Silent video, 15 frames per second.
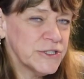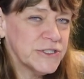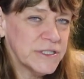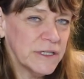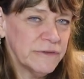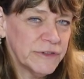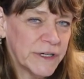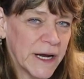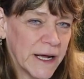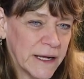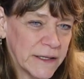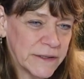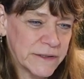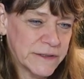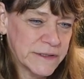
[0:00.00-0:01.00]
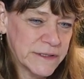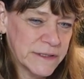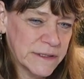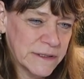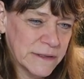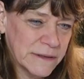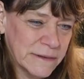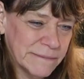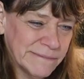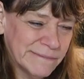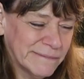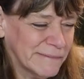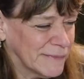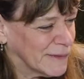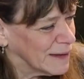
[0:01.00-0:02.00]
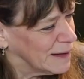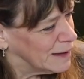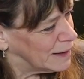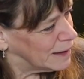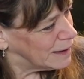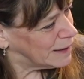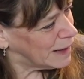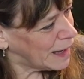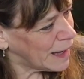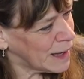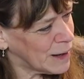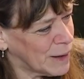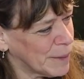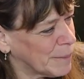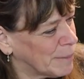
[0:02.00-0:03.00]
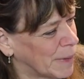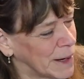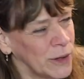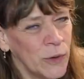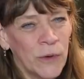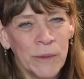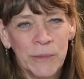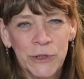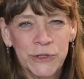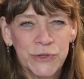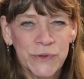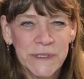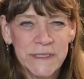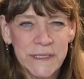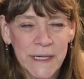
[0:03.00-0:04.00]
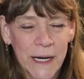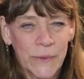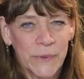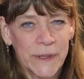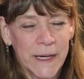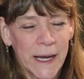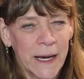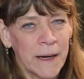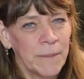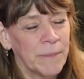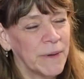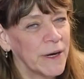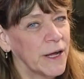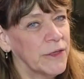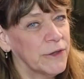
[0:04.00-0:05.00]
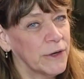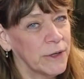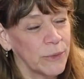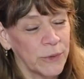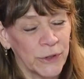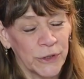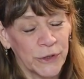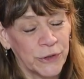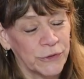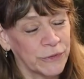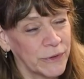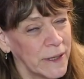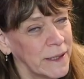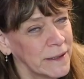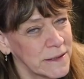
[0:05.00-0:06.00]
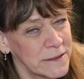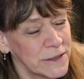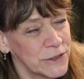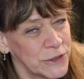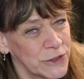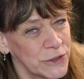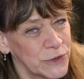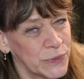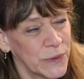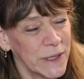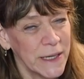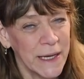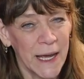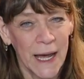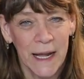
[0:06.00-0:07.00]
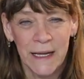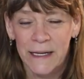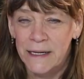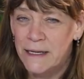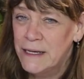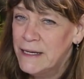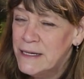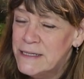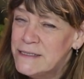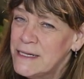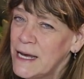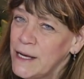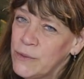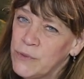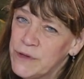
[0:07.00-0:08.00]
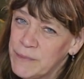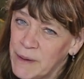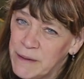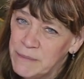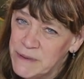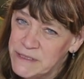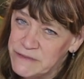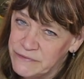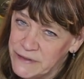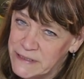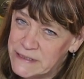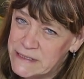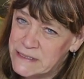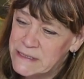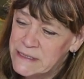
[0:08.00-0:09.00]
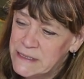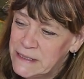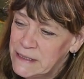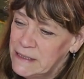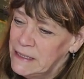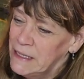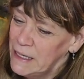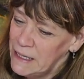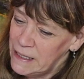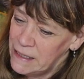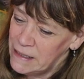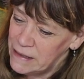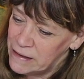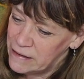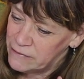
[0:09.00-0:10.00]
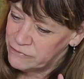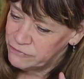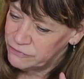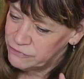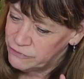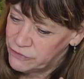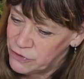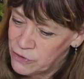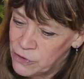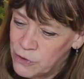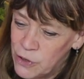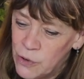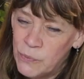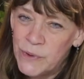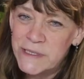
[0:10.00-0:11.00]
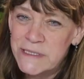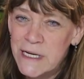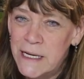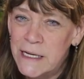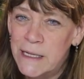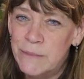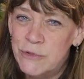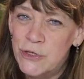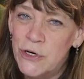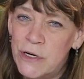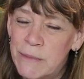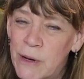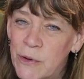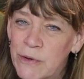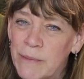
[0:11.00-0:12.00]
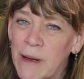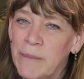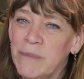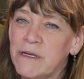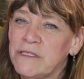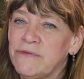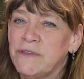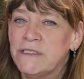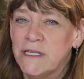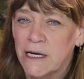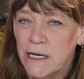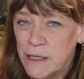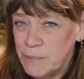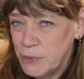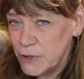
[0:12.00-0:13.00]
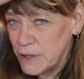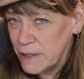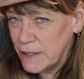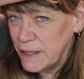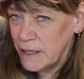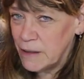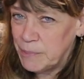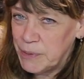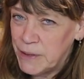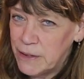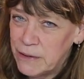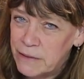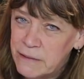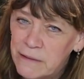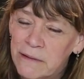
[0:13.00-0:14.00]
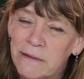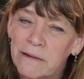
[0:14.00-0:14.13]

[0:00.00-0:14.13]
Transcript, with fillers: Silver Dollars. Not my normal choice that I would get, but I thought it would look great in this one hundred twenty gallon tank with my Misfits. And if you don't know what tank I'm talking about with my Misfits, I'm going to put a link up here